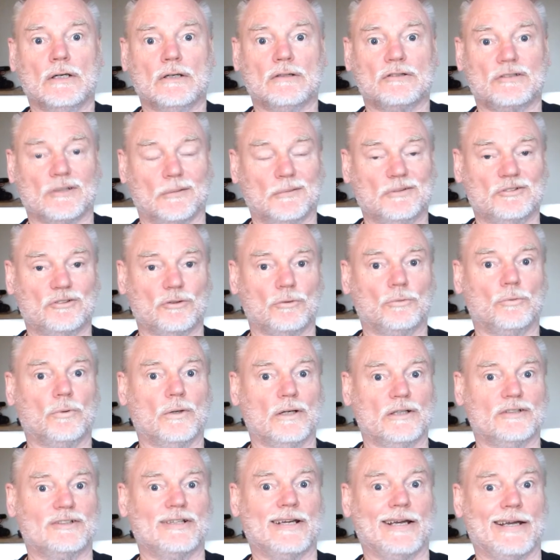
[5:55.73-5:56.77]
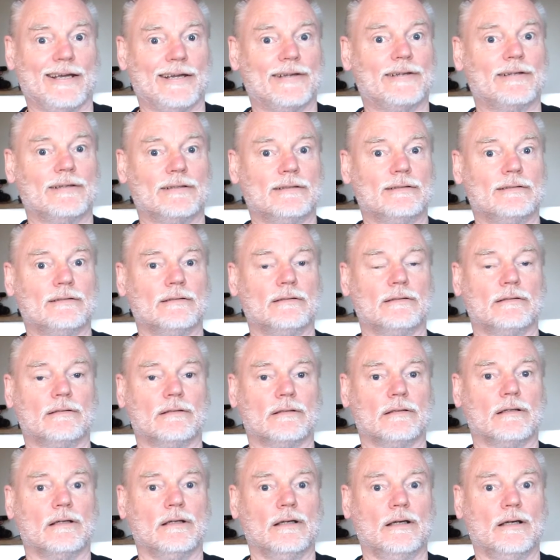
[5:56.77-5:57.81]
someone's always had
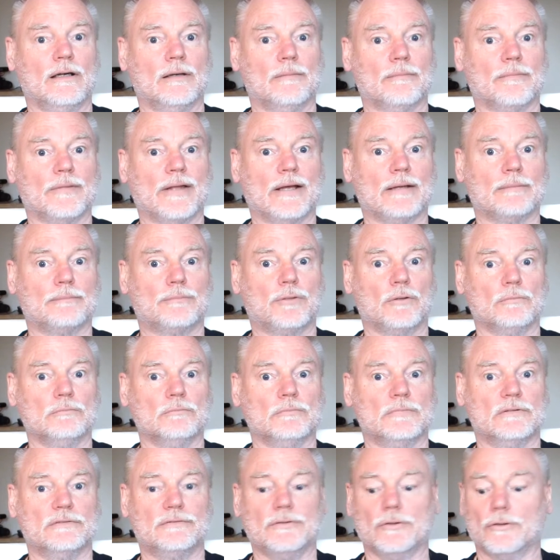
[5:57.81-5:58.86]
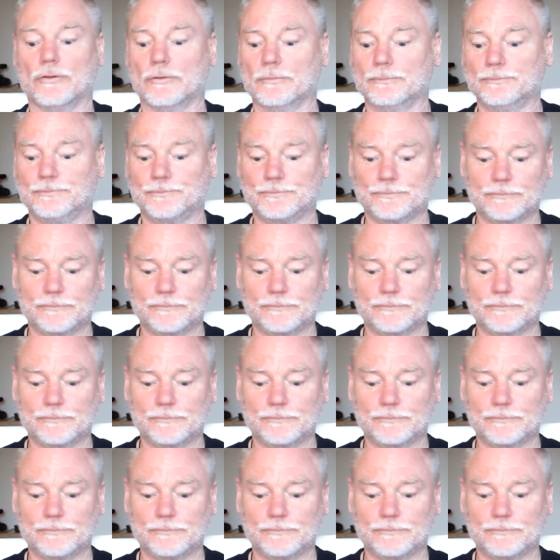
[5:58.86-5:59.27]
that problem before.